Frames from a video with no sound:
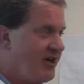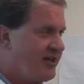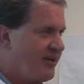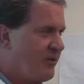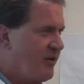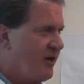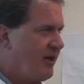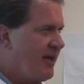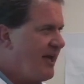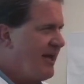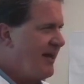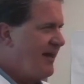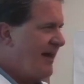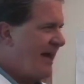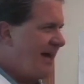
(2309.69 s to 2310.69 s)
It's like, well,
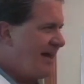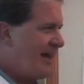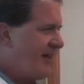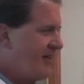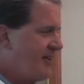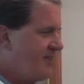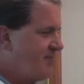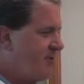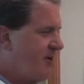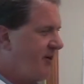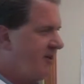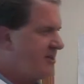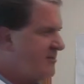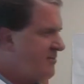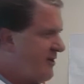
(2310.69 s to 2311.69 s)
I like this part
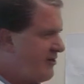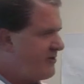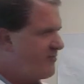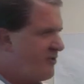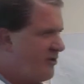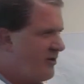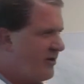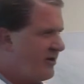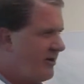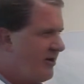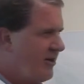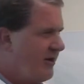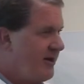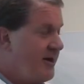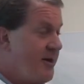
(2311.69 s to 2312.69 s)
of Speer's
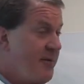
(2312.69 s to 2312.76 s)
protocol,